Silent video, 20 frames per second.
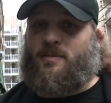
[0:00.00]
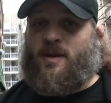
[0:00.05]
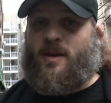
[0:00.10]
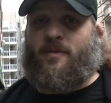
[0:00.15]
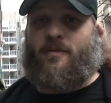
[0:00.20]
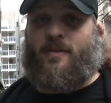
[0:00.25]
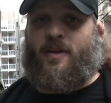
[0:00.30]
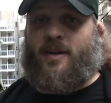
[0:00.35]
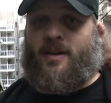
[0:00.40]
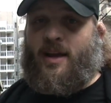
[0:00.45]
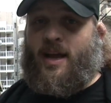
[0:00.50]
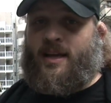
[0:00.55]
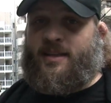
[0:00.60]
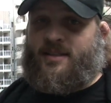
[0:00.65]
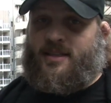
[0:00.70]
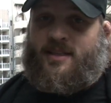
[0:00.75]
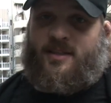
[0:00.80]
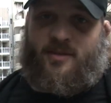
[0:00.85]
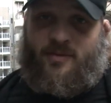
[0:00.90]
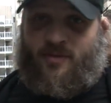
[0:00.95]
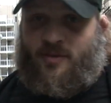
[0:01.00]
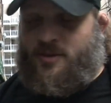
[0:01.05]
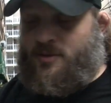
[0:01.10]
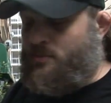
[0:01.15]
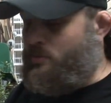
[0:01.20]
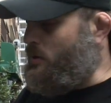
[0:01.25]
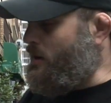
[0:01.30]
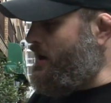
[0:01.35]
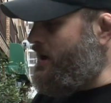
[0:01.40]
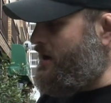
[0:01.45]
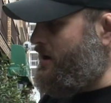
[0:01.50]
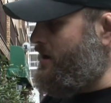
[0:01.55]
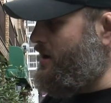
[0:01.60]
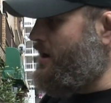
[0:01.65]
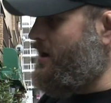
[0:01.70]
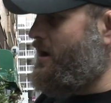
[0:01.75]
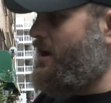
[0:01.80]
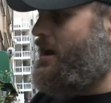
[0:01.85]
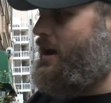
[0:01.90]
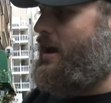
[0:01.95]
to be a fantastic spread
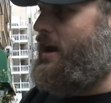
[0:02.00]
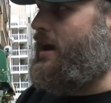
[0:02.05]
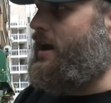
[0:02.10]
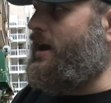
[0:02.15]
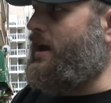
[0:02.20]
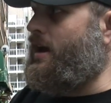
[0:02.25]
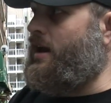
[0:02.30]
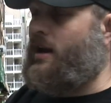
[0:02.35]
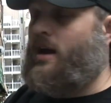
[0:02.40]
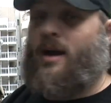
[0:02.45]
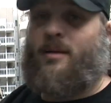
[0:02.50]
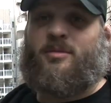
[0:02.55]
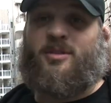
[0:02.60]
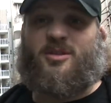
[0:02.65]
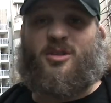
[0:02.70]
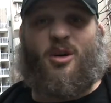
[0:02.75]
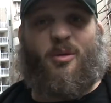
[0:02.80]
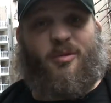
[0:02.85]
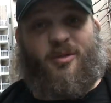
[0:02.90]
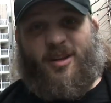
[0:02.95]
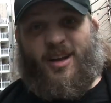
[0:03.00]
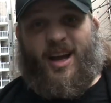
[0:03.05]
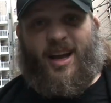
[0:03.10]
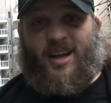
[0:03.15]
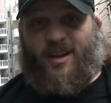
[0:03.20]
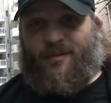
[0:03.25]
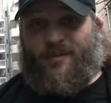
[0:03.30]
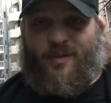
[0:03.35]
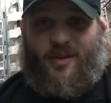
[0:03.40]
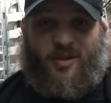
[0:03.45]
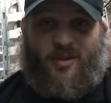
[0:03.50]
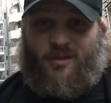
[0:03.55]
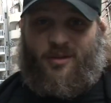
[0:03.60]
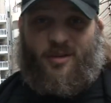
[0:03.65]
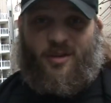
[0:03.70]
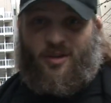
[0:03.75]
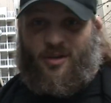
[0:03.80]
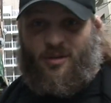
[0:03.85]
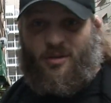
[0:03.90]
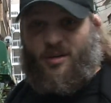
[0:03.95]
and I'm just hopefully I can fit through
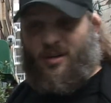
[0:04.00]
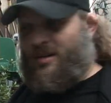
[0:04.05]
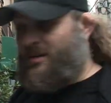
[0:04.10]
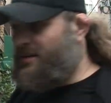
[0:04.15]
the door.